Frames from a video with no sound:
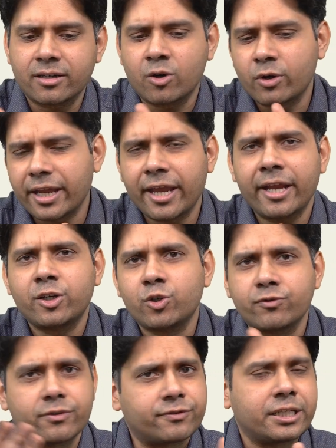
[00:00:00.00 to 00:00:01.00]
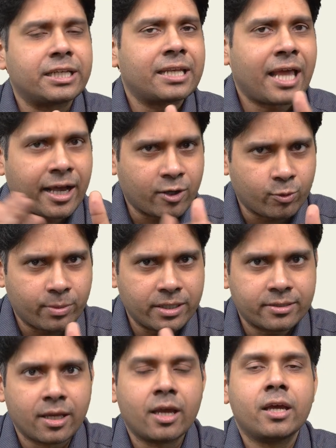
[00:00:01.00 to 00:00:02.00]
around 8 to 15 lakh
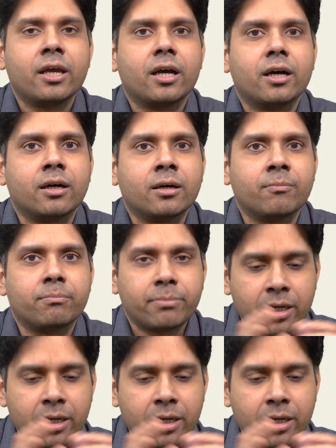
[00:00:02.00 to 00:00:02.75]
rupees per